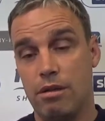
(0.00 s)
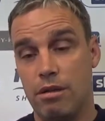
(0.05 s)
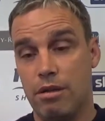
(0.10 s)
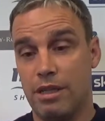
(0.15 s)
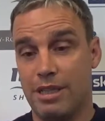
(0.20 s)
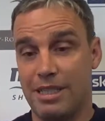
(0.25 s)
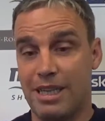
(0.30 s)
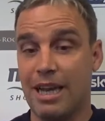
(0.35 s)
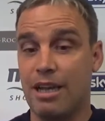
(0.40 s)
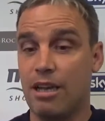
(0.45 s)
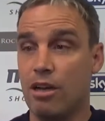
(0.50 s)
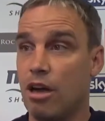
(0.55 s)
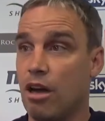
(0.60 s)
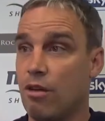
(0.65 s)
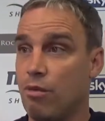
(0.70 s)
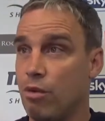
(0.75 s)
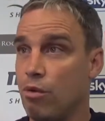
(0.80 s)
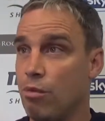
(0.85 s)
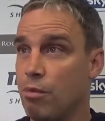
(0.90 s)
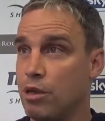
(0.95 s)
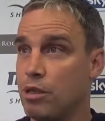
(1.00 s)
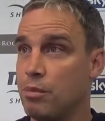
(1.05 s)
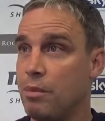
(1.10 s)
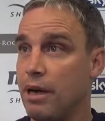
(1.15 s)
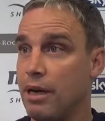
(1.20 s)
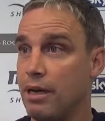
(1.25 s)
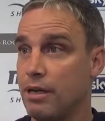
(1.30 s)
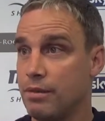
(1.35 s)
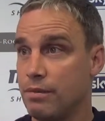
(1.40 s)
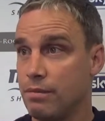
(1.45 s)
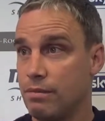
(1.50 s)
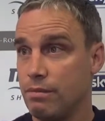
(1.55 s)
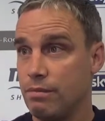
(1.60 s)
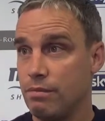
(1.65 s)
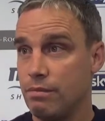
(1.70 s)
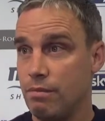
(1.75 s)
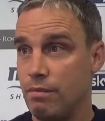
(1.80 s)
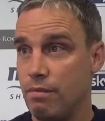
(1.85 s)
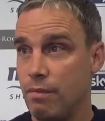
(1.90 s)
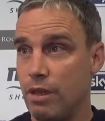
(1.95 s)
The second half, we were much better.
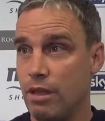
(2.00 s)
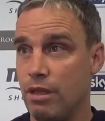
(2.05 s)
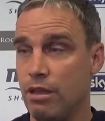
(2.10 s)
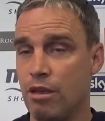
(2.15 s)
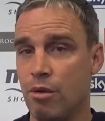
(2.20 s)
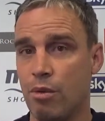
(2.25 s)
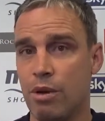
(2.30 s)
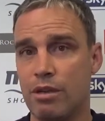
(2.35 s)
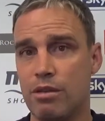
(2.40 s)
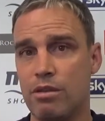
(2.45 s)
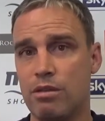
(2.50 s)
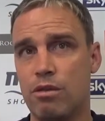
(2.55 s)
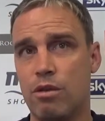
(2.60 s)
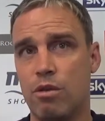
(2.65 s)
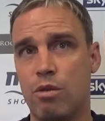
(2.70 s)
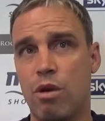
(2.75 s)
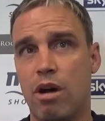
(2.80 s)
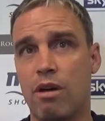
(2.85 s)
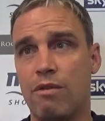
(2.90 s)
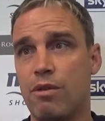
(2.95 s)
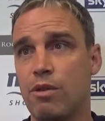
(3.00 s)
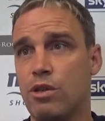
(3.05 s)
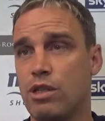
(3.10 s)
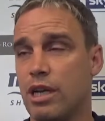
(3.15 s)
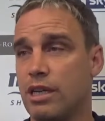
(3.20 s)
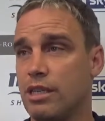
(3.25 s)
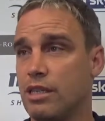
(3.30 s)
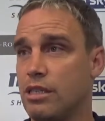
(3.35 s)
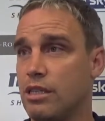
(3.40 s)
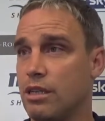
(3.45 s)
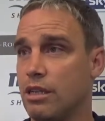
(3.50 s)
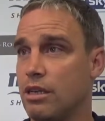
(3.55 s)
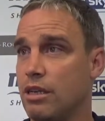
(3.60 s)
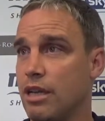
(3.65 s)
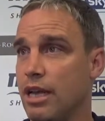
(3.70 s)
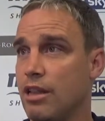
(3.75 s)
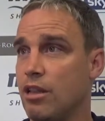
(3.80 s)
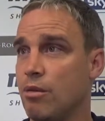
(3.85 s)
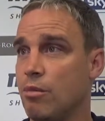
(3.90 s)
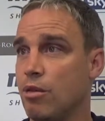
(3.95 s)
You know, we had quite a few chances
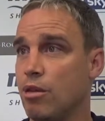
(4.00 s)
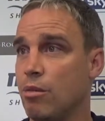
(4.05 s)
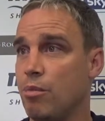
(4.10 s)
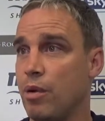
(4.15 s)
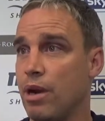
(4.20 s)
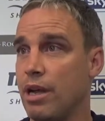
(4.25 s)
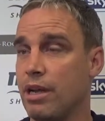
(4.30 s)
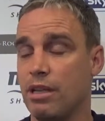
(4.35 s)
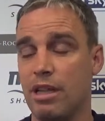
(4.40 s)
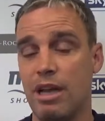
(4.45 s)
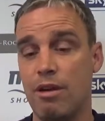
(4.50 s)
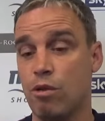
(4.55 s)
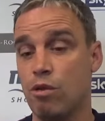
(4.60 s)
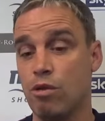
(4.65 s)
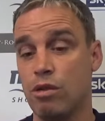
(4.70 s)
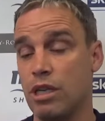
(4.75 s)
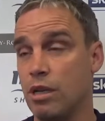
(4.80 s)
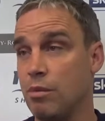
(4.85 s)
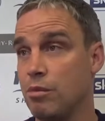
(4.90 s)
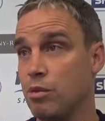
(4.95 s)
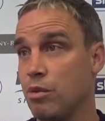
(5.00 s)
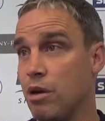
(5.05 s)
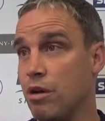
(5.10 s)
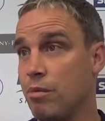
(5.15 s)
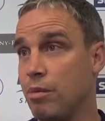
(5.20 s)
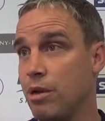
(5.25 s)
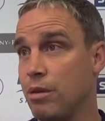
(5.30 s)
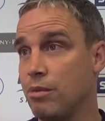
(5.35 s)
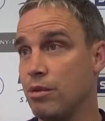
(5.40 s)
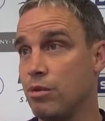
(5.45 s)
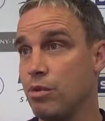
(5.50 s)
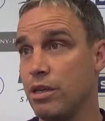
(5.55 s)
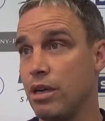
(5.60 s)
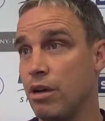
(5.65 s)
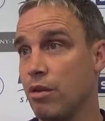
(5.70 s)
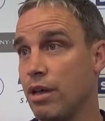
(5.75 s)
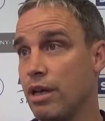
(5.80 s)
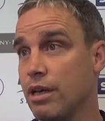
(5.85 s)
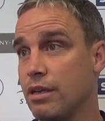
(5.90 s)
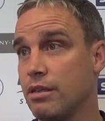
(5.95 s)
to hit them on the break. They're a good team as well, Plymouth. We
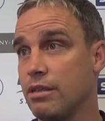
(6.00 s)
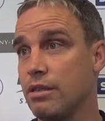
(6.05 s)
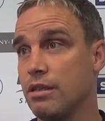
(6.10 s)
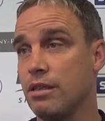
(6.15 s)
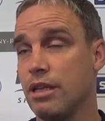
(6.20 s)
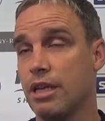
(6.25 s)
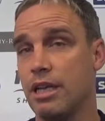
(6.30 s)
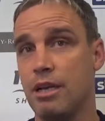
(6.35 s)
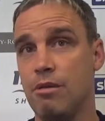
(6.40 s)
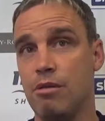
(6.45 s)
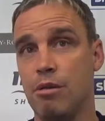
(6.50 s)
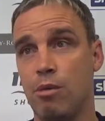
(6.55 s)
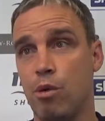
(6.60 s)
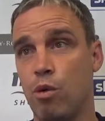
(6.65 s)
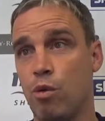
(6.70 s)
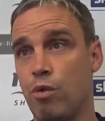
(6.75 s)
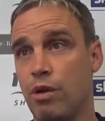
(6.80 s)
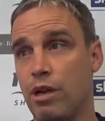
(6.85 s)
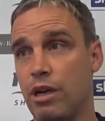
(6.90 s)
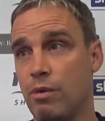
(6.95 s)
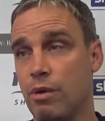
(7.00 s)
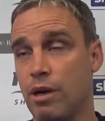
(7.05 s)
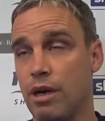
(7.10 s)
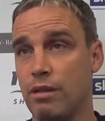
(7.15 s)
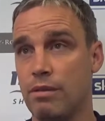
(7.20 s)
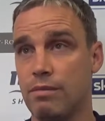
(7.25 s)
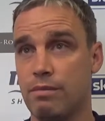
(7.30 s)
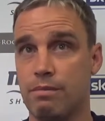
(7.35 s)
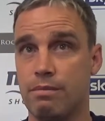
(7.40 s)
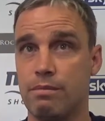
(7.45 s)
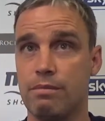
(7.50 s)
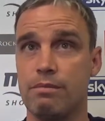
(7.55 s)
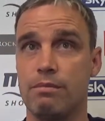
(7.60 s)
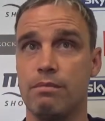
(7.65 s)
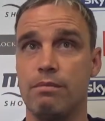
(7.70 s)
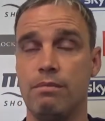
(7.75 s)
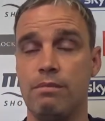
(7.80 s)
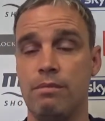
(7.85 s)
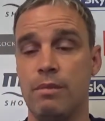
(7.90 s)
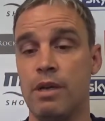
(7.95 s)
know that, and they keep the ball really well.
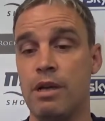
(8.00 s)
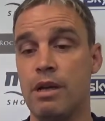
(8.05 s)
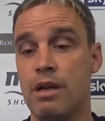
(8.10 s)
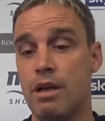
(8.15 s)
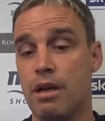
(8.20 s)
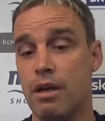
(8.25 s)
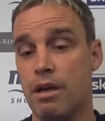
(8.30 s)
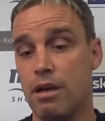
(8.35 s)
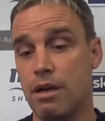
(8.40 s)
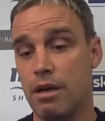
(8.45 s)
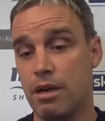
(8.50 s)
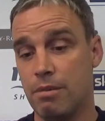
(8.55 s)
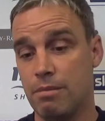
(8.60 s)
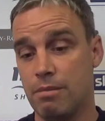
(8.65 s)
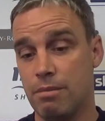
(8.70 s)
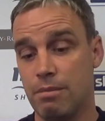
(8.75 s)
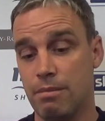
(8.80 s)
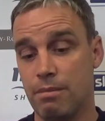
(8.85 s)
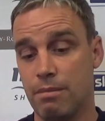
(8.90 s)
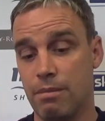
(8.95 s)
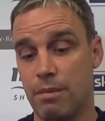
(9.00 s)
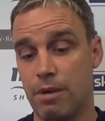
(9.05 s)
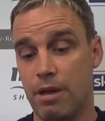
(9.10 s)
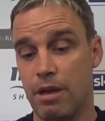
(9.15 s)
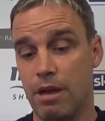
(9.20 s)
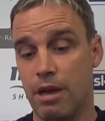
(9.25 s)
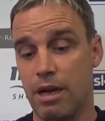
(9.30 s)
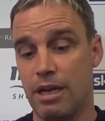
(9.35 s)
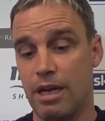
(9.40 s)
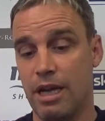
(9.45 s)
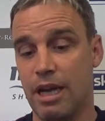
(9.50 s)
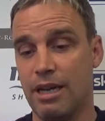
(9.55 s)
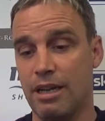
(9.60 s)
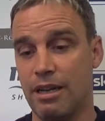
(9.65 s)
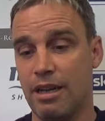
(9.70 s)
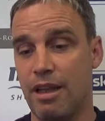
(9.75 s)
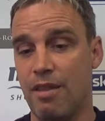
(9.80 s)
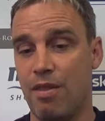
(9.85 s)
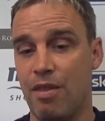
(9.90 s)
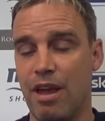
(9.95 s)
Um, and,
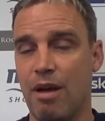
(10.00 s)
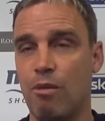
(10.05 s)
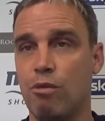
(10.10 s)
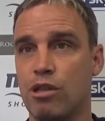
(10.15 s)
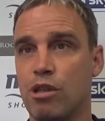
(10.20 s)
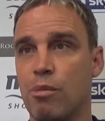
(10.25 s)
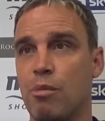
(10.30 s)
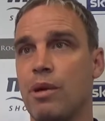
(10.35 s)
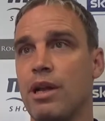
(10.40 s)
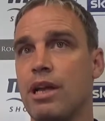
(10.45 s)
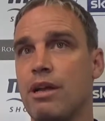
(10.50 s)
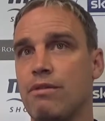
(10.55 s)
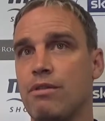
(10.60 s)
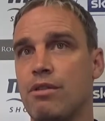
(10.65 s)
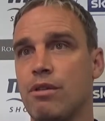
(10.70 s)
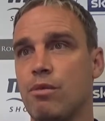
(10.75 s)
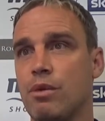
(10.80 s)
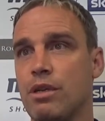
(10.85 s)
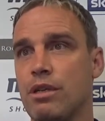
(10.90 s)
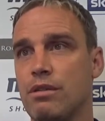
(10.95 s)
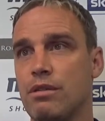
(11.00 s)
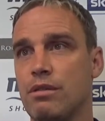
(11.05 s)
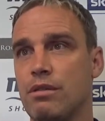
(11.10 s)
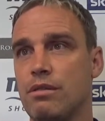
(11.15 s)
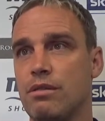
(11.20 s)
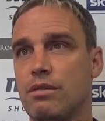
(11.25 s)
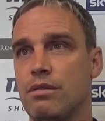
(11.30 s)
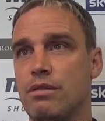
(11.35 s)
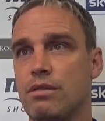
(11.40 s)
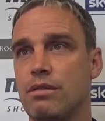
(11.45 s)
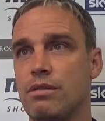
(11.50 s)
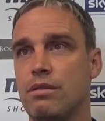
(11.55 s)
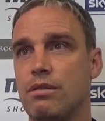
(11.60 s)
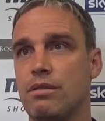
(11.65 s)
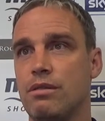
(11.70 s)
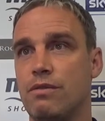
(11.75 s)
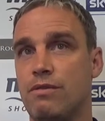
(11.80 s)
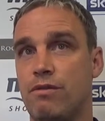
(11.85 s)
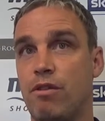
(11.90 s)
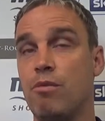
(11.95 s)
and, and that was the belief that we,
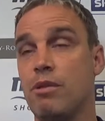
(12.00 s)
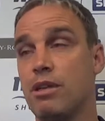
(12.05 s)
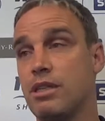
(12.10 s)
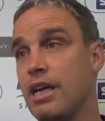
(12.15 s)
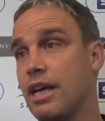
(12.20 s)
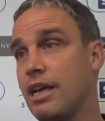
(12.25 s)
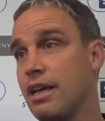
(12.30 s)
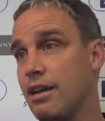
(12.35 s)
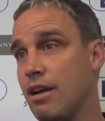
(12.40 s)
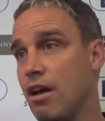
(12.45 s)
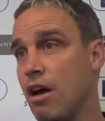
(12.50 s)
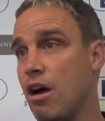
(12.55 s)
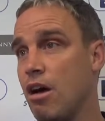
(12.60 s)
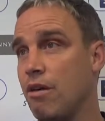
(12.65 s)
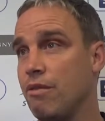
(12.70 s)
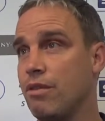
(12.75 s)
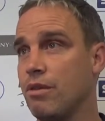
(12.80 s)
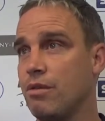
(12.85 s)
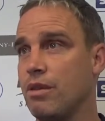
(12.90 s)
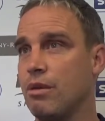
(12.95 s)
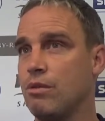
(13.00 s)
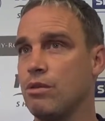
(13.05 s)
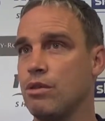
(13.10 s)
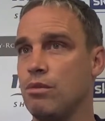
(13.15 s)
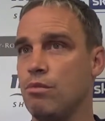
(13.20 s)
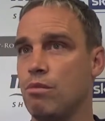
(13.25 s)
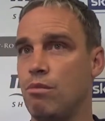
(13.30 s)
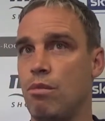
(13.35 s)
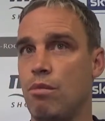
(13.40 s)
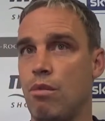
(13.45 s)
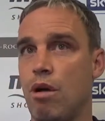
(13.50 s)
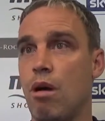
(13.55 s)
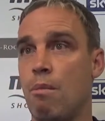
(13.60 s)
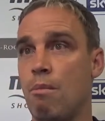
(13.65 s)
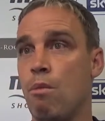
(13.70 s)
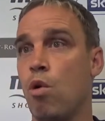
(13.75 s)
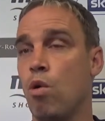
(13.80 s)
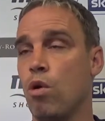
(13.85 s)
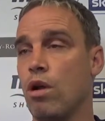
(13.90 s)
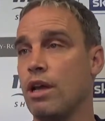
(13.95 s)
from the second half, that that was a
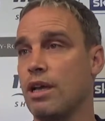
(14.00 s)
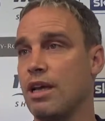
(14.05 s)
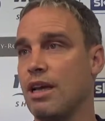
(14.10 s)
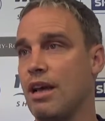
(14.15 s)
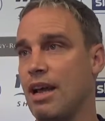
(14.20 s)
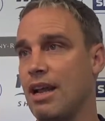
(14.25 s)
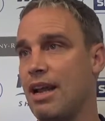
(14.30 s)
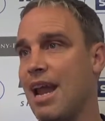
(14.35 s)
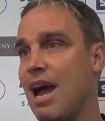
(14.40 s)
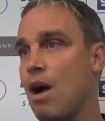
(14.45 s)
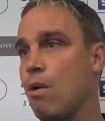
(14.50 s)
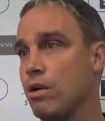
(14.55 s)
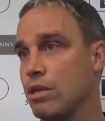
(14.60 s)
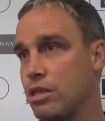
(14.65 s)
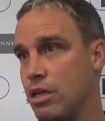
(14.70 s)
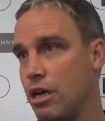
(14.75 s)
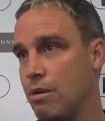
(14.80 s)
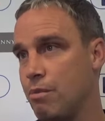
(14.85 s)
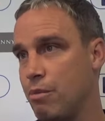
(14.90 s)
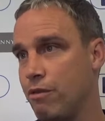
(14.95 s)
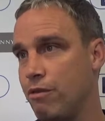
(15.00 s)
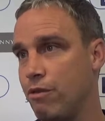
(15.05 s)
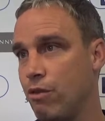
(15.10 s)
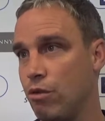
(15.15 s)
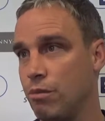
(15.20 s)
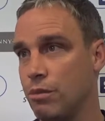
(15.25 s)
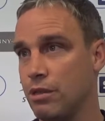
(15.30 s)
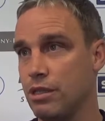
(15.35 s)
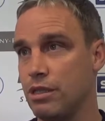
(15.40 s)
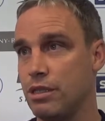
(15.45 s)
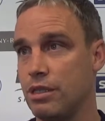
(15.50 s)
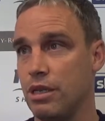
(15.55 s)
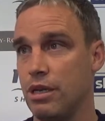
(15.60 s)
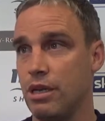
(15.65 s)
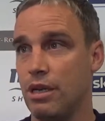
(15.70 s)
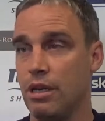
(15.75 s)
more like a, an hour type performance.